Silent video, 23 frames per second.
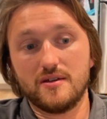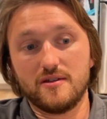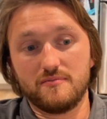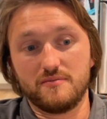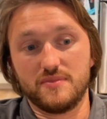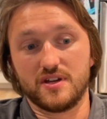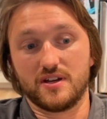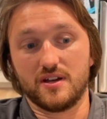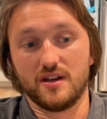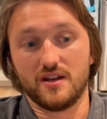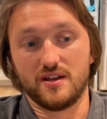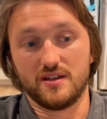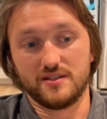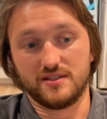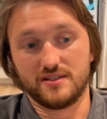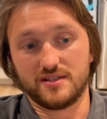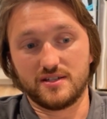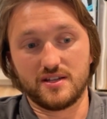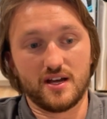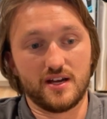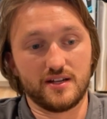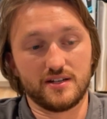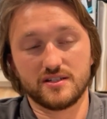
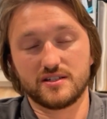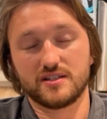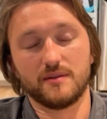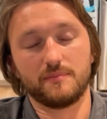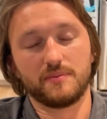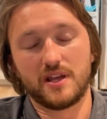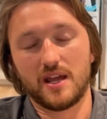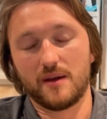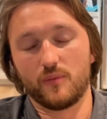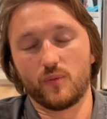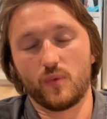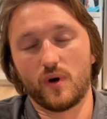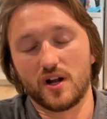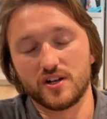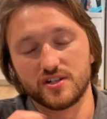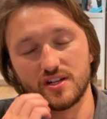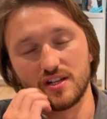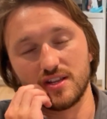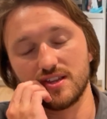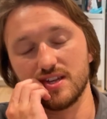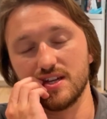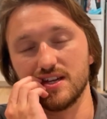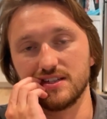because I just kept
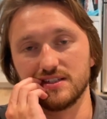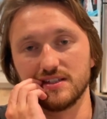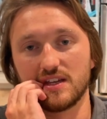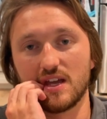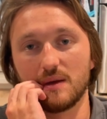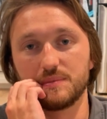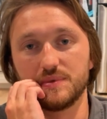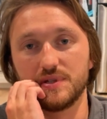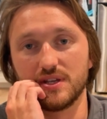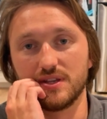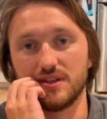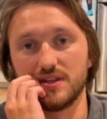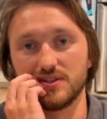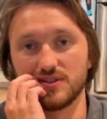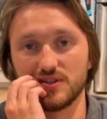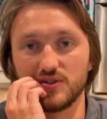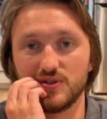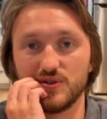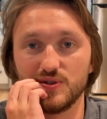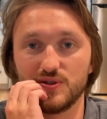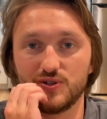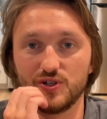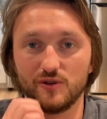watching things and kept seeing things on
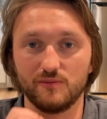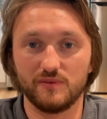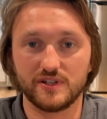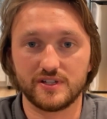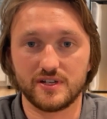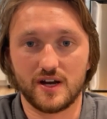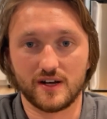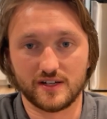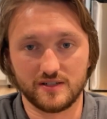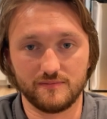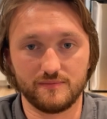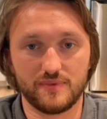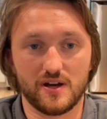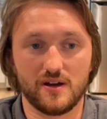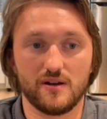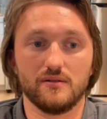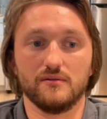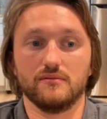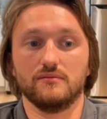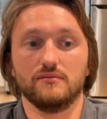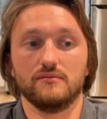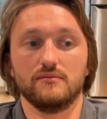YouTube that talked about